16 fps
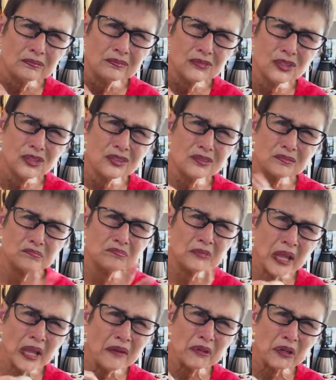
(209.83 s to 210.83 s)
Just
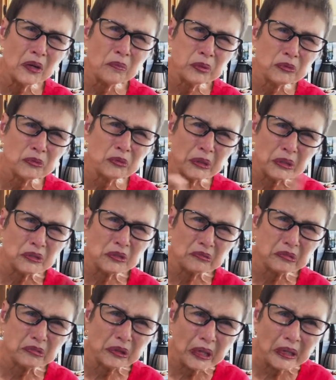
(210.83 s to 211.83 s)
have a couple drinks and
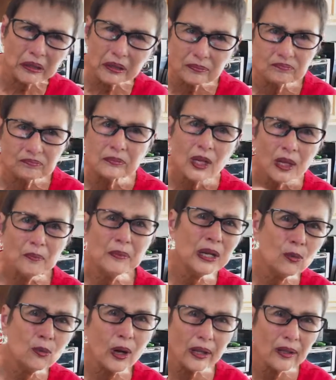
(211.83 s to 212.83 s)
forget it.
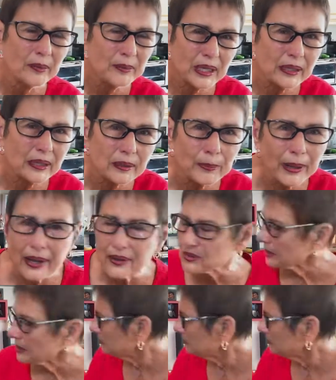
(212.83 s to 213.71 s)
Meanwhile, let me get the pasta.